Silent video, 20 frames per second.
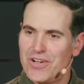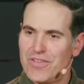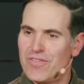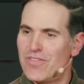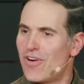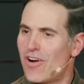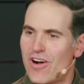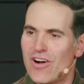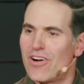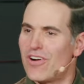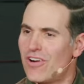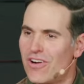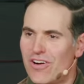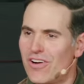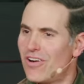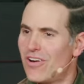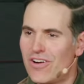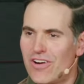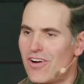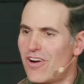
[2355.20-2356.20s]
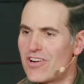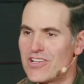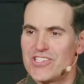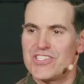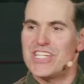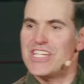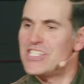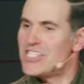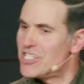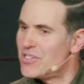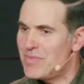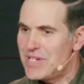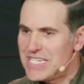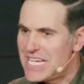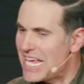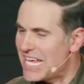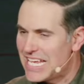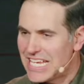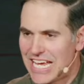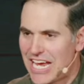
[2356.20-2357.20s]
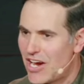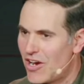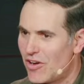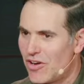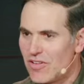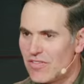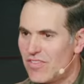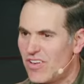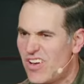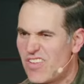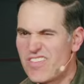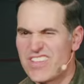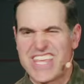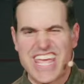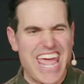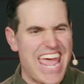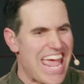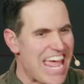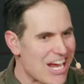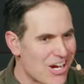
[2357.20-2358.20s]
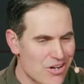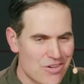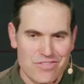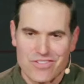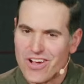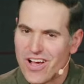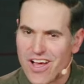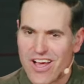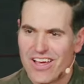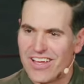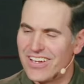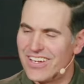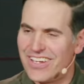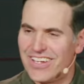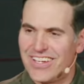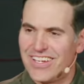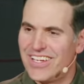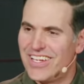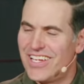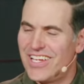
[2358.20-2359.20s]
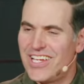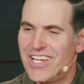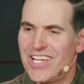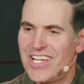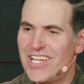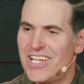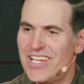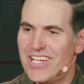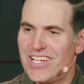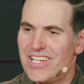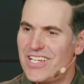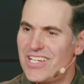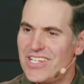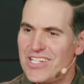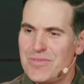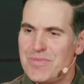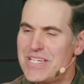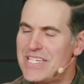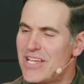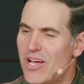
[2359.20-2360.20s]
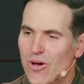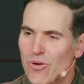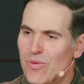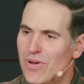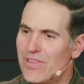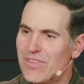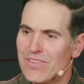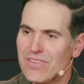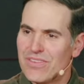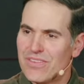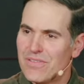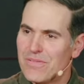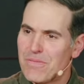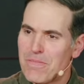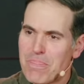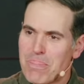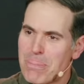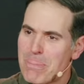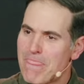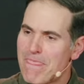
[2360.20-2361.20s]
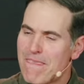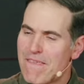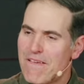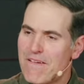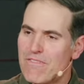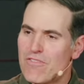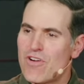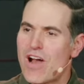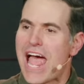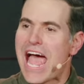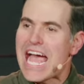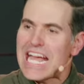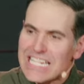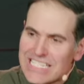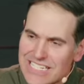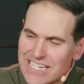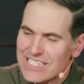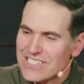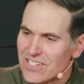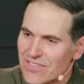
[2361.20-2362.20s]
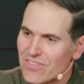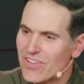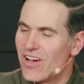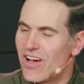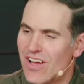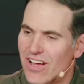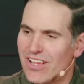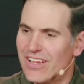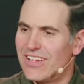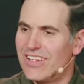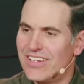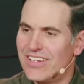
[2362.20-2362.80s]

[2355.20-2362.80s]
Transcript: for our, our sins to be taken care of, for the anger of God to be dealt with, for access of God